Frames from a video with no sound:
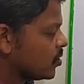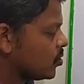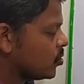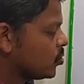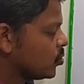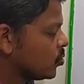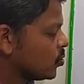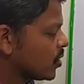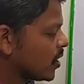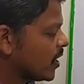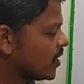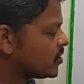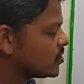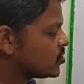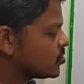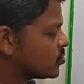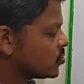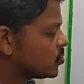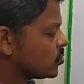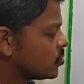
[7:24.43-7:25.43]
2 raised
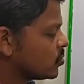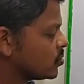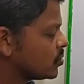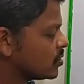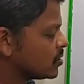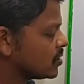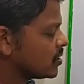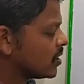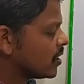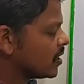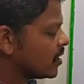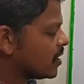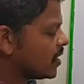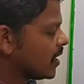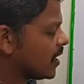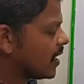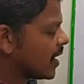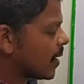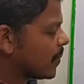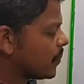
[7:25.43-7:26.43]
to
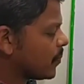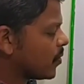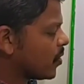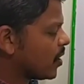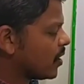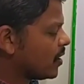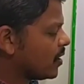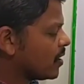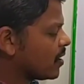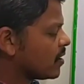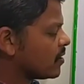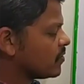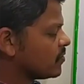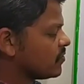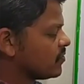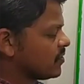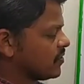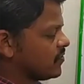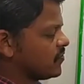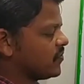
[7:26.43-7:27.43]
13 upon
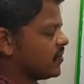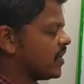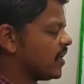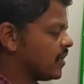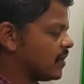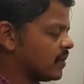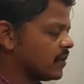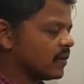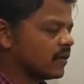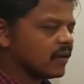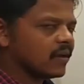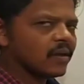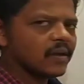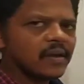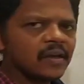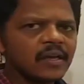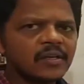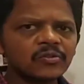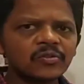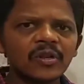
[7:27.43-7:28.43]
15.
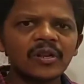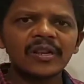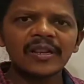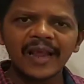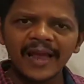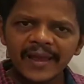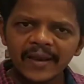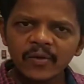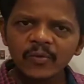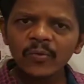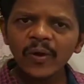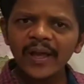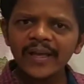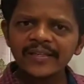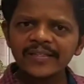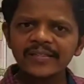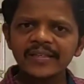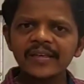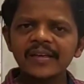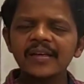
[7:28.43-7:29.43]
So
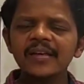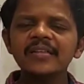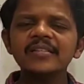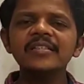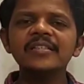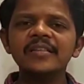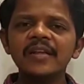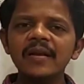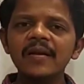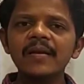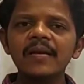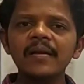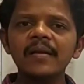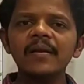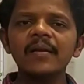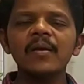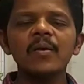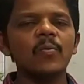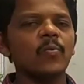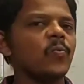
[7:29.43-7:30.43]
likewise, children,
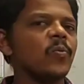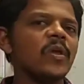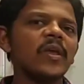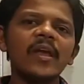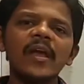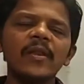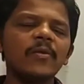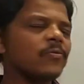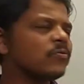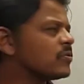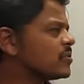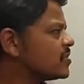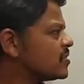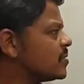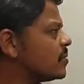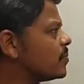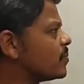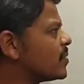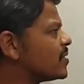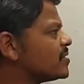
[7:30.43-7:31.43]
we can use
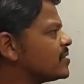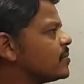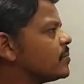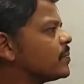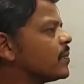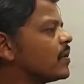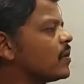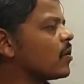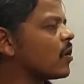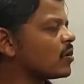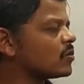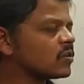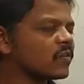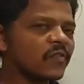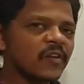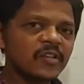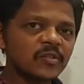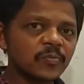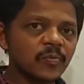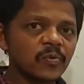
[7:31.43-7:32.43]
a simple laws of
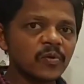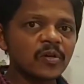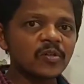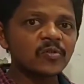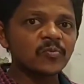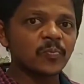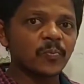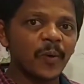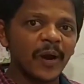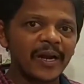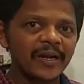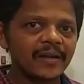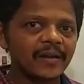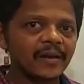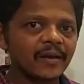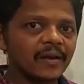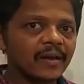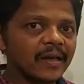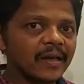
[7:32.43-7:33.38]
exponents. But